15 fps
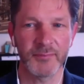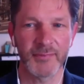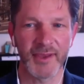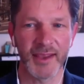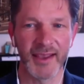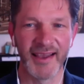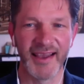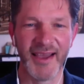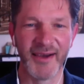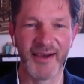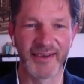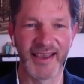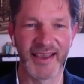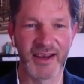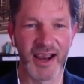
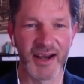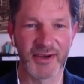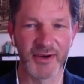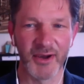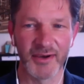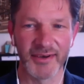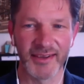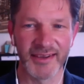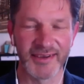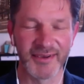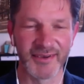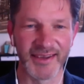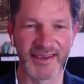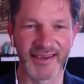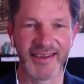Okay, and you're not
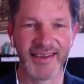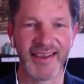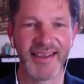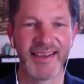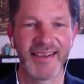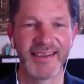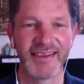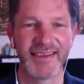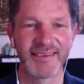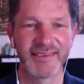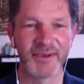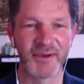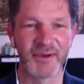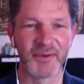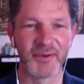okay. So